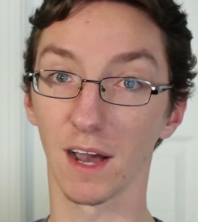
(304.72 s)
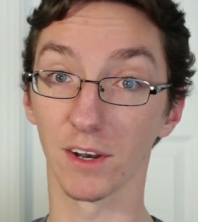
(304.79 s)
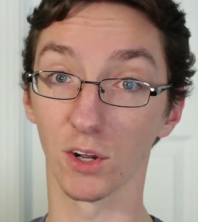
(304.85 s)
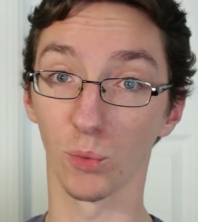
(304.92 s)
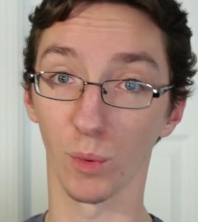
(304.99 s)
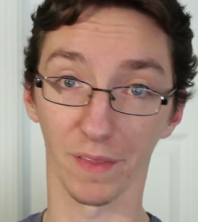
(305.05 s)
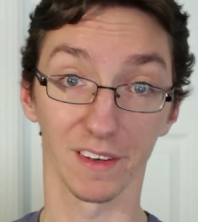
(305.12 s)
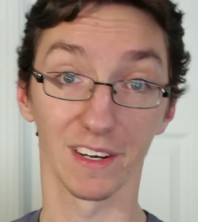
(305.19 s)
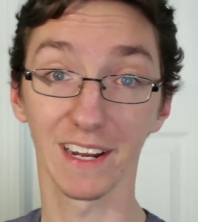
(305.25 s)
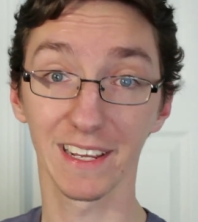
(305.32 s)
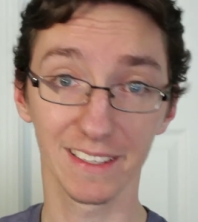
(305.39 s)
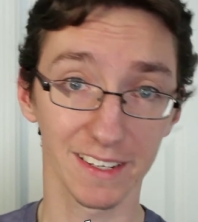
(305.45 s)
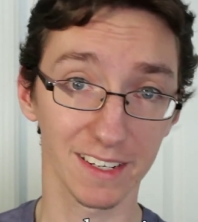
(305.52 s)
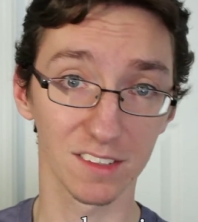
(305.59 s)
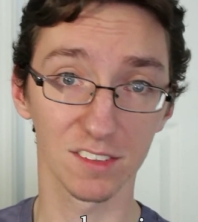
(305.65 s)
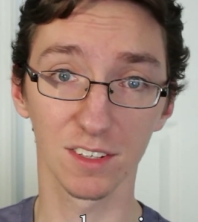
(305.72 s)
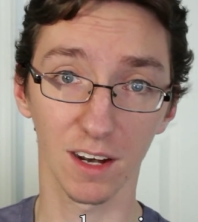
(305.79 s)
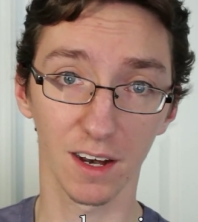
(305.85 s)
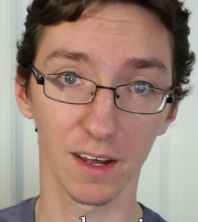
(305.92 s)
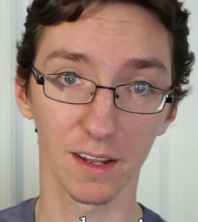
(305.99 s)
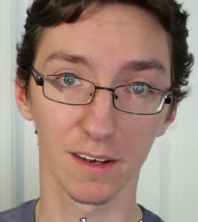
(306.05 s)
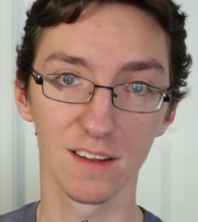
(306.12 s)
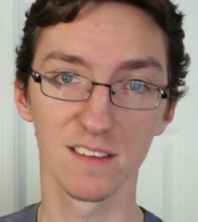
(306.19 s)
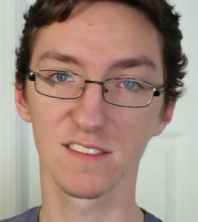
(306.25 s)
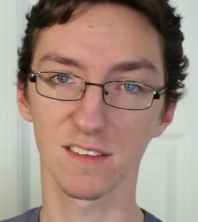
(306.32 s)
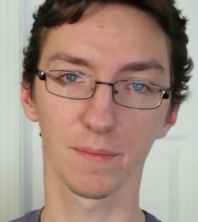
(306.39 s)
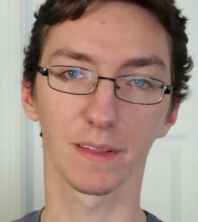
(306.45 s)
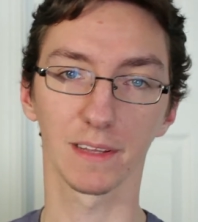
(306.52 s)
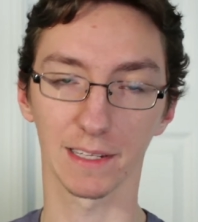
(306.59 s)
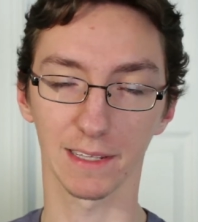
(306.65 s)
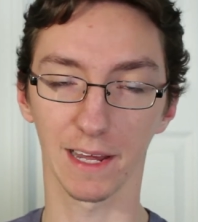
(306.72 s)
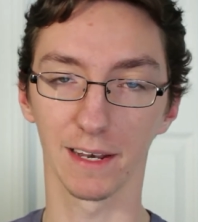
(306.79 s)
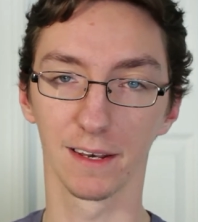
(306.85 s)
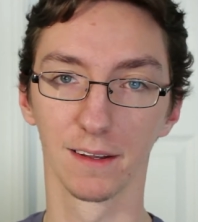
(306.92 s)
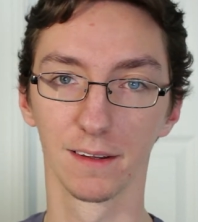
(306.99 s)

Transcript: I know where the Night King's gone, something like that.